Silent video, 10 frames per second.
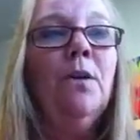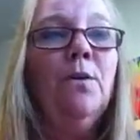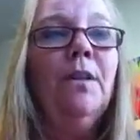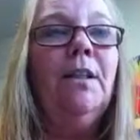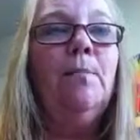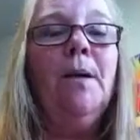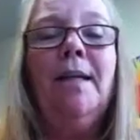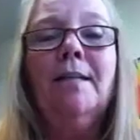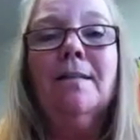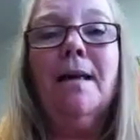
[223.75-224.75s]
Acrylic
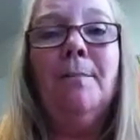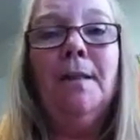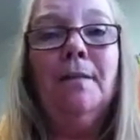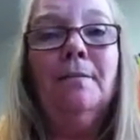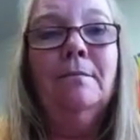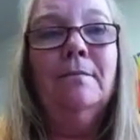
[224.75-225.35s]
paints come in